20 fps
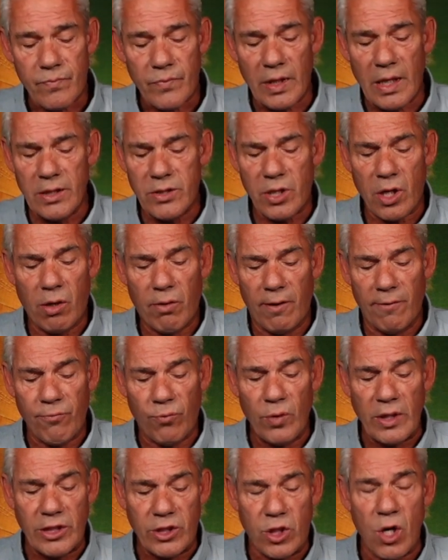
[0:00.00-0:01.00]
And so if
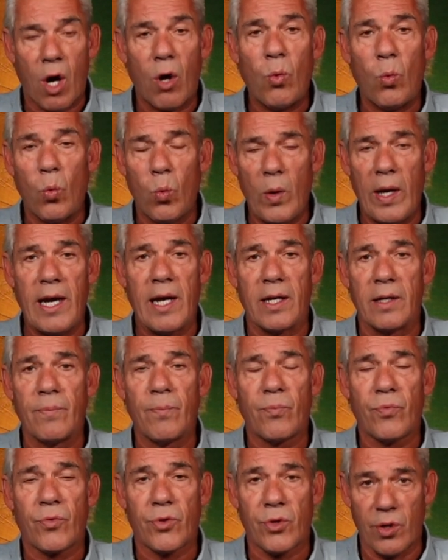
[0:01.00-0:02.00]
we don't win
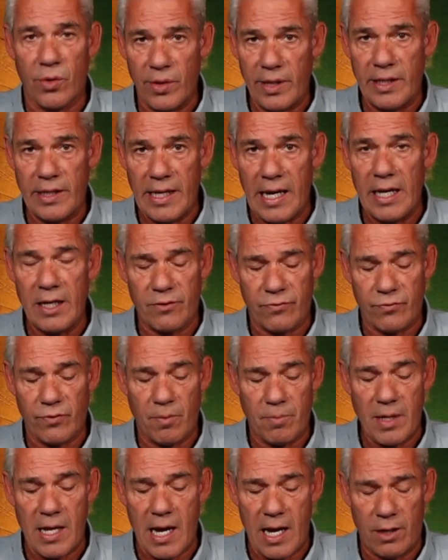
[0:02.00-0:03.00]
30 days
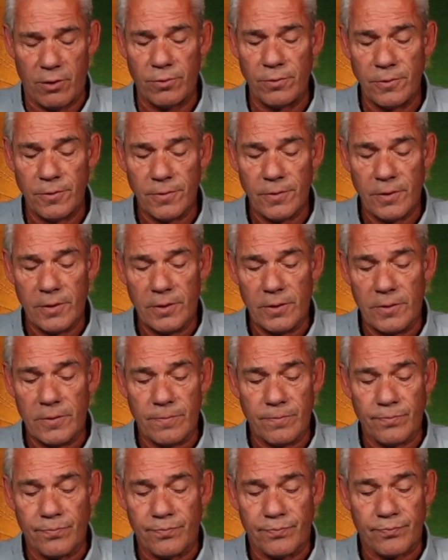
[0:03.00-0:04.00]
from now,
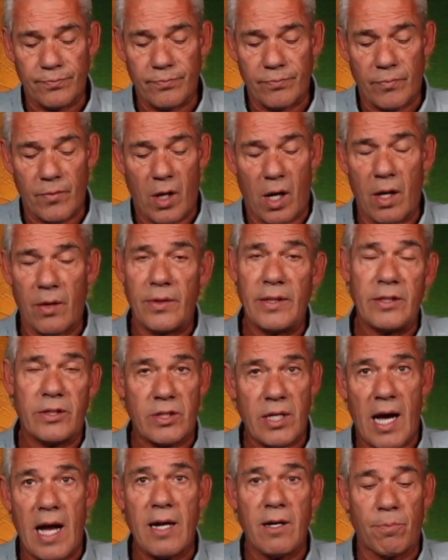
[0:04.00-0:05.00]
all these
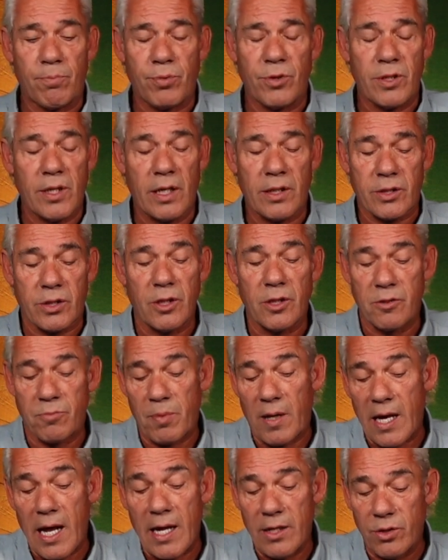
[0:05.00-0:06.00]
dire predictions,
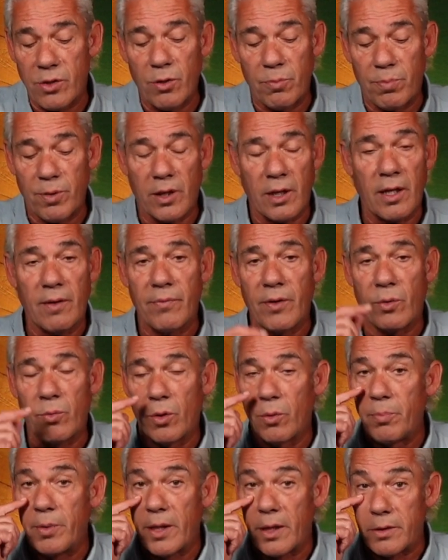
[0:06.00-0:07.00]
but I do believe it
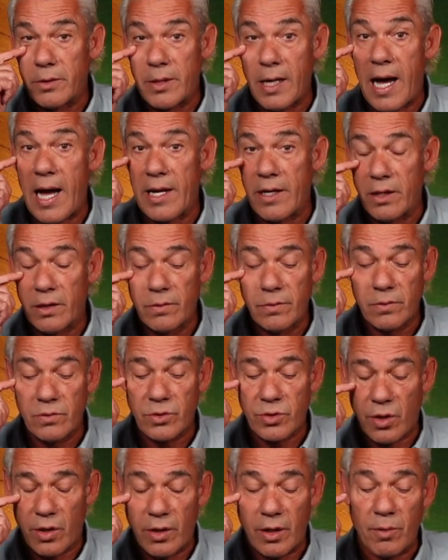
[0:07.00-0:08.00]
will be a dire
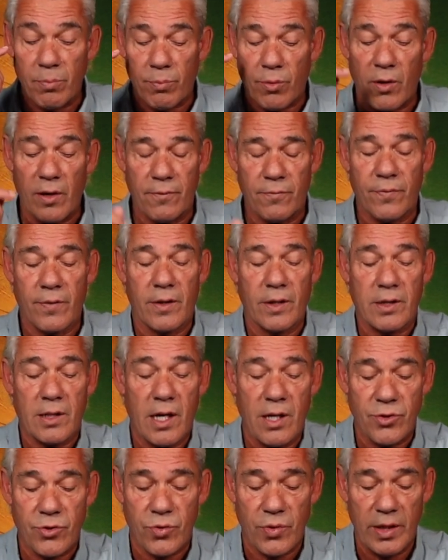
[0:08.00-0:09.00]
turning point for the
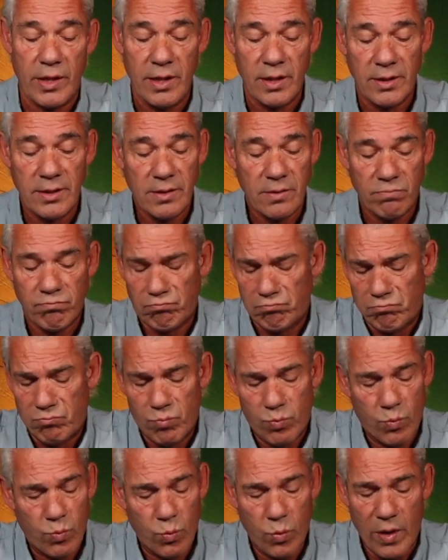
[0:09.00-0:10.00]
country,
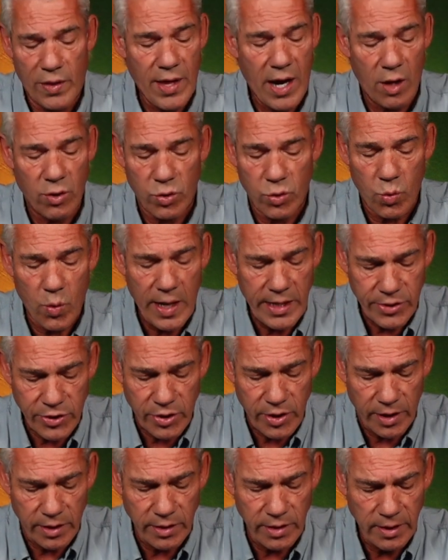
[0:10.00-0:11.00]
without
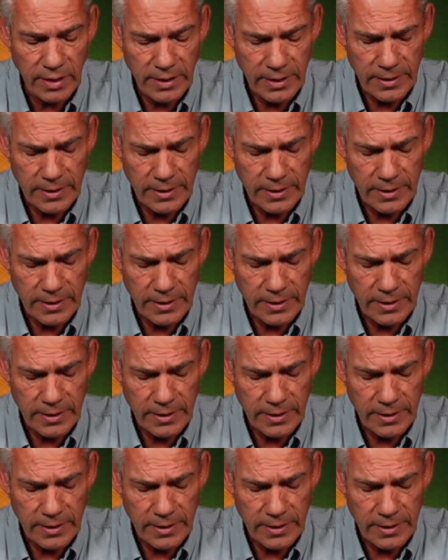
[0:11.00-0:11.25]
question.